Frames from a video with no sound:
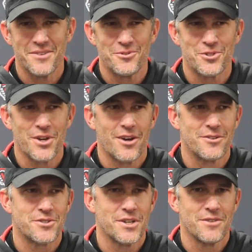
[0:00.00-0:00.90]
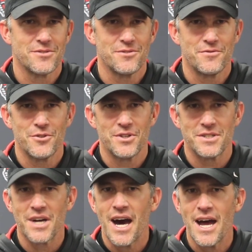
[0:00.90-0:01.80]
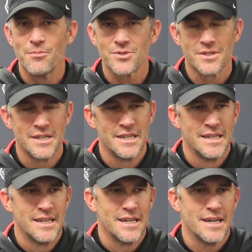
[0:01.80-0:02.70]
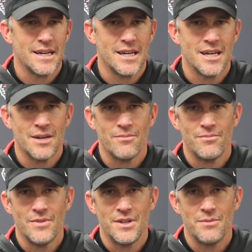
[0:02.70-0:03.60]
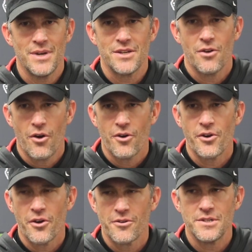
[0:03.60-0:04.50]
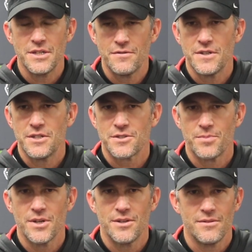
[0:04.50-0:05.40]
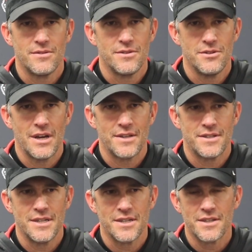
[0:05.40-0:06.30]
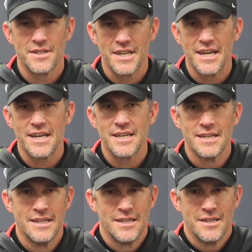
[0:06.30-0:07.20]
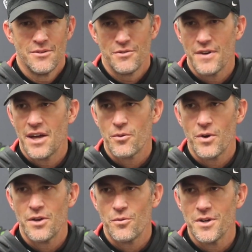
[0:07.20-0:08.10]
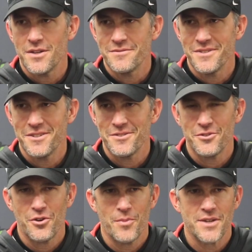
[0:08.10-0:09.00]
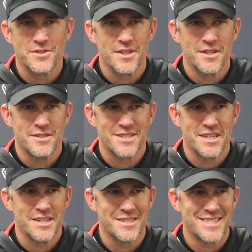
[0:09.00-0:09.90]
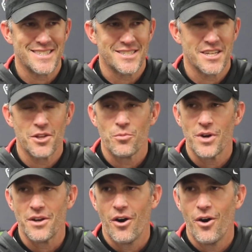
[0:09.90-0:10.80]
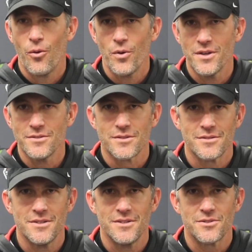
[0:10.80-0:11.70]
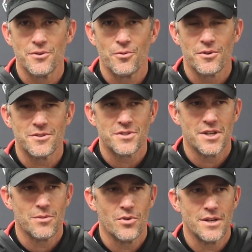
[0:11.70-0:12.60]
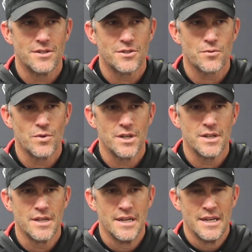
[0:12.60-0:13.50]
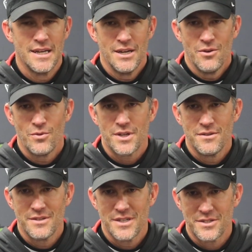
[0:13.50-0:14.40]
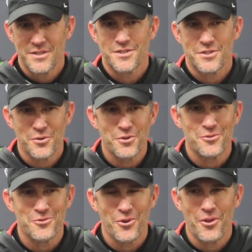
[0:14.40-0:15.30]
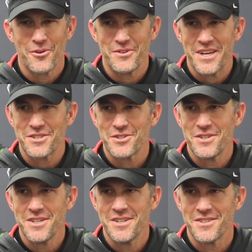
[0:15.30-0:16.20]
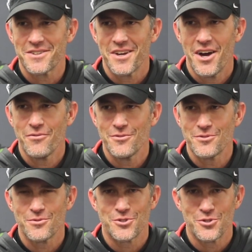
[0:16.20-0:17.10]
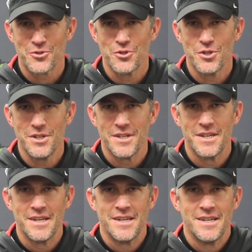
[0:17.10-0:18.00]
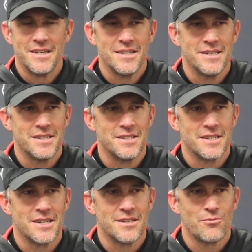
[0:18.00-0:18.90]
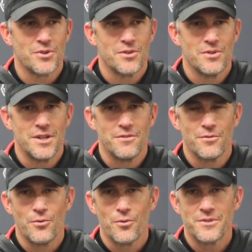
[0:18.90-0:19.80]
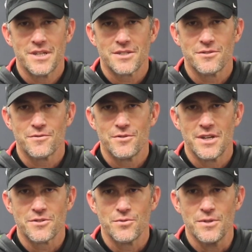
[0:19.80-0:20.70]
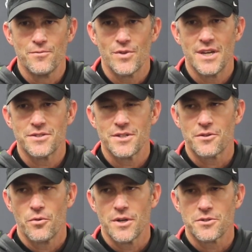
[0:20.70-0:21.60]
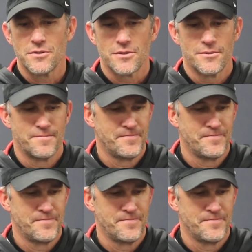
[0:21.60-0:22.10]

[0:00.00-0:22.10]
We shot ourselves in the foot at times, and it made it hard on our defense. But at the end of the day, we found a way to win. And, you know, my saying, celebrate all wins. And so we're going to celebrate this win. We get to still control our destiny in the conference, which is good. And we'll get ready for North Texas for next week. With that said, questions.